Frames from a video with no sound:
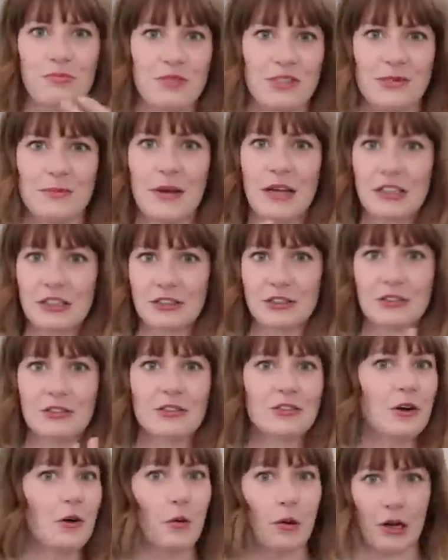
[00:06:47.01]

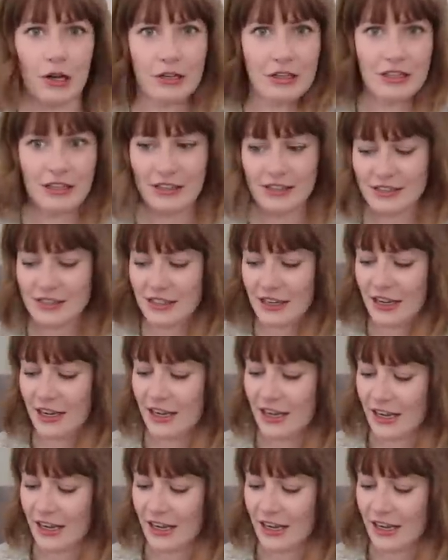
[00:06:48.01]
spatial awareness.